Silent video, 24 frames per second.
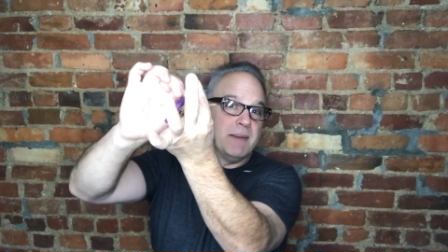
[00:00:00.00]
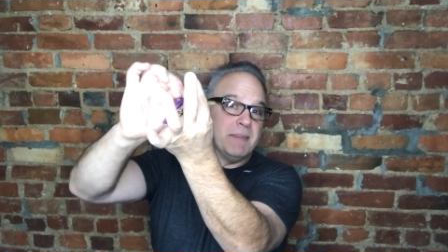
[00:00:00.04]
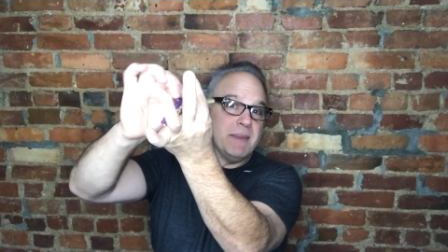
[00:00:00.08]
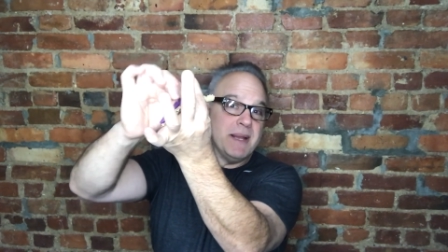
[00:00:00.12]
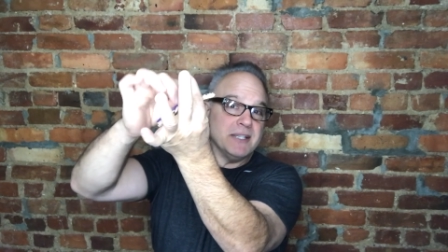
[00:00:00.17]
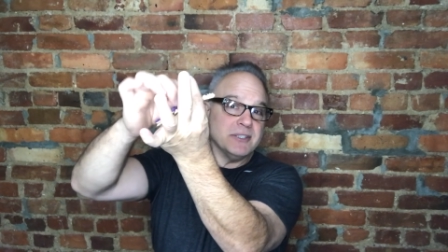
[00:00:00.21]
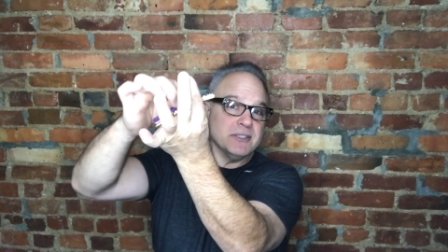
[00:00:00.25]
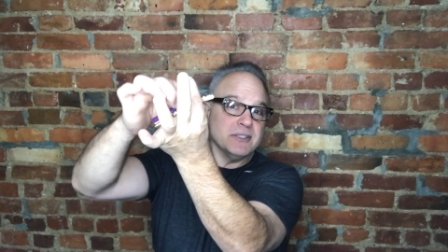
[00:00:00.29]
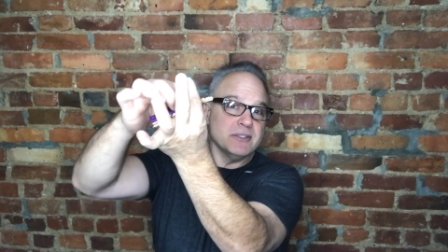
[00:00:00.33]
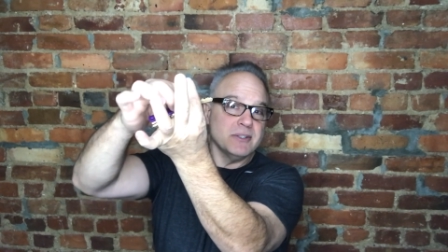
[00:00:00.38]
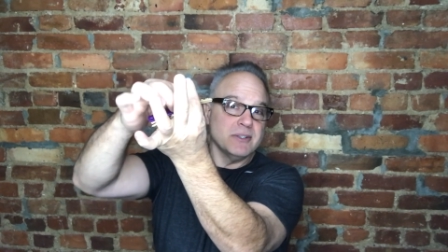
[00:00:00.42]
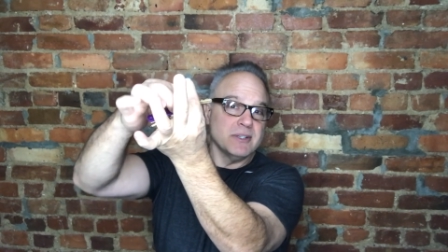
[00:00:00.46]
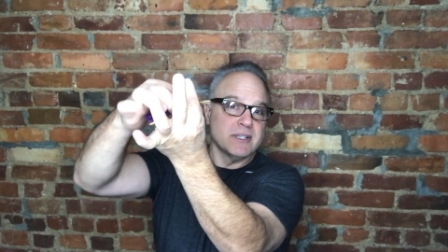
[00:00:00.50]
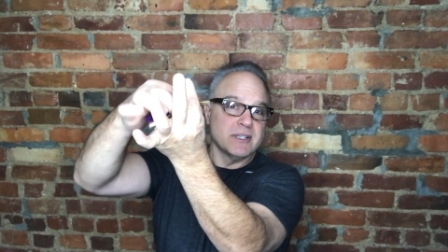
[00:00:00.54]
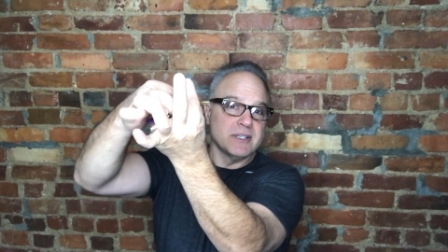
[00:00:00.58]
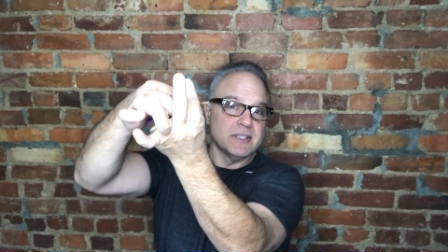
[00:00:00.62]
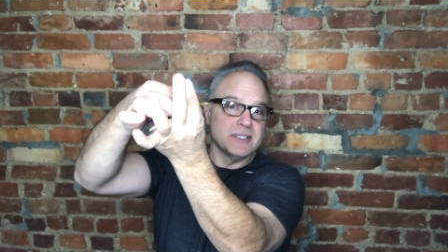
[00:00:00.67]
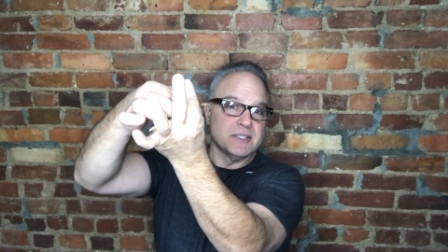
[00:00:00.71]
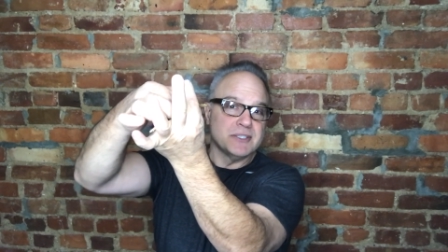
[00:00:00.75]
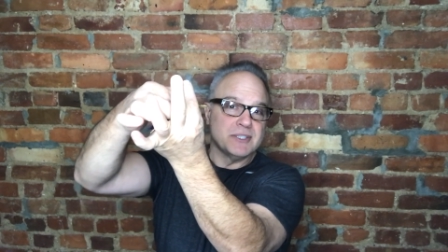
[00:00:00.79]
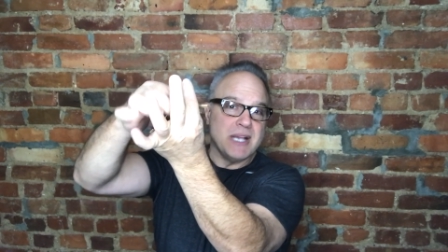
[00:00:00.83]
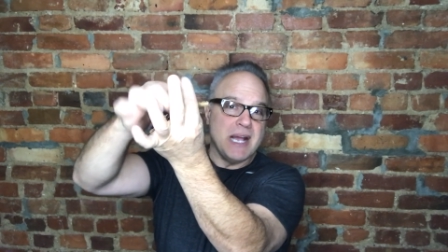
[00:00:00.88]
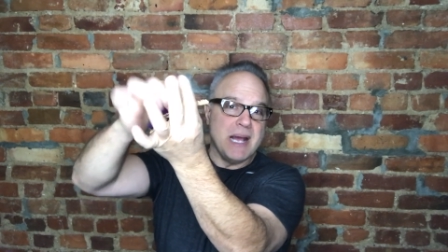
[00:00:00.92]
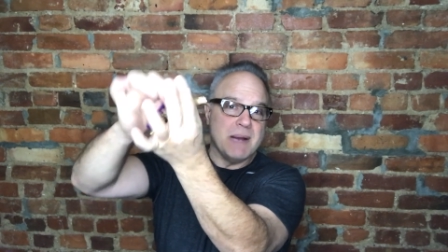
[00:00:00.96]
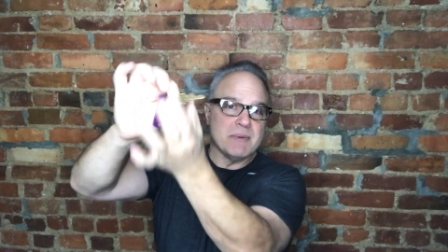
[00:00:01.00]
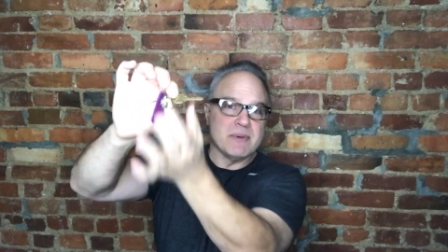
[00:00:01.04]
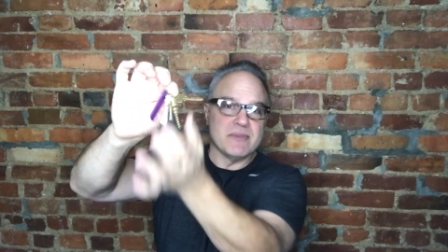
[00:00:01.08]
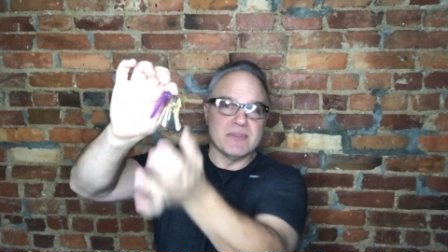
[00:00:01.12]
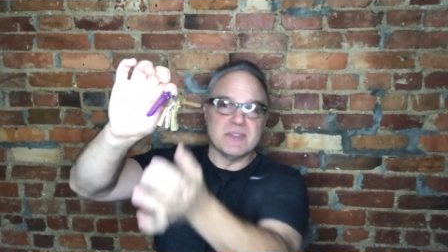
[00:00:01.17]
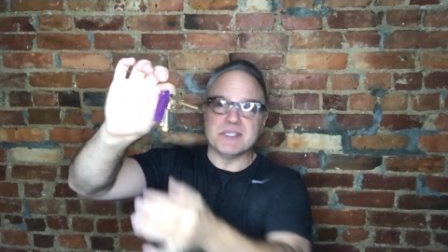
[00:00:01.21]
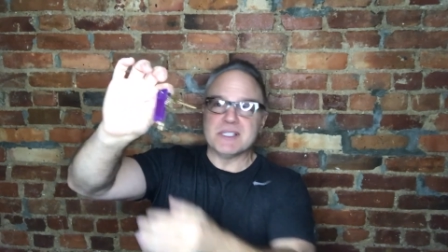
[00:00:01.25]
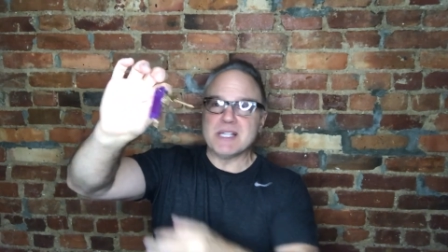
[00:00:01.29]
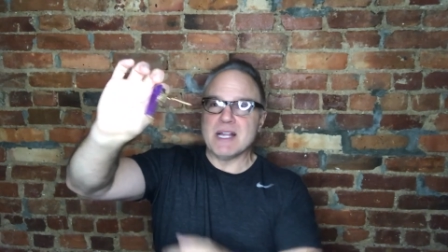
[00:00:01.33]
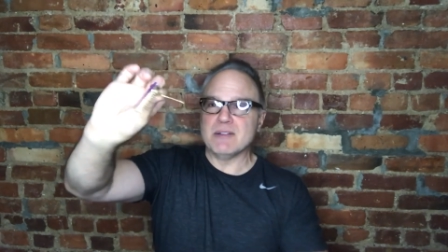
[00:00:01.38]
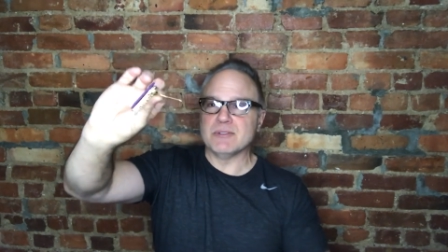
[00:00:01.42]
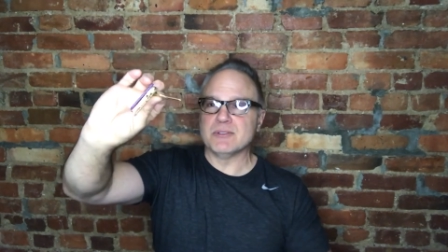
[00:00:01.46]
I'm actually doing a good job of
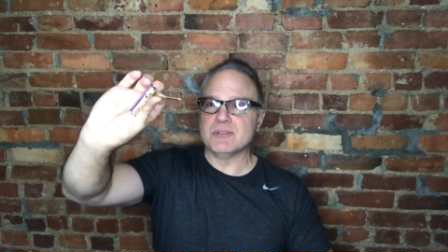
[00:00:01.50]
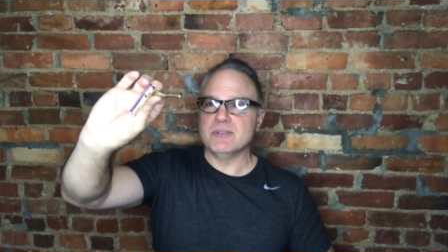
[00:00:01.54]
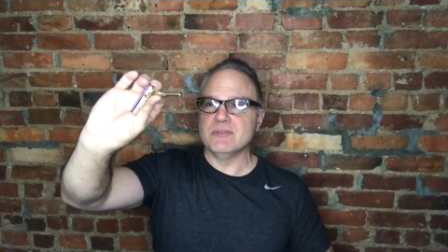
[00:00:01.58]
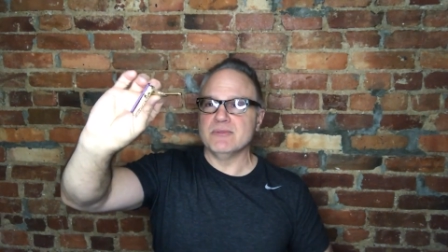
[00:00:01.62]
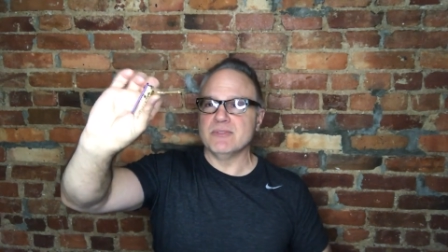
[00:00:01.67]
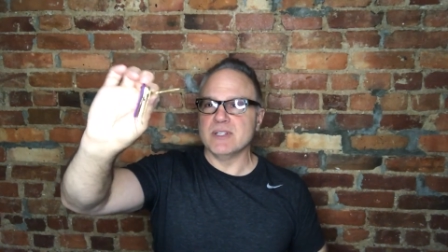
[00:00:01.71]
these how-to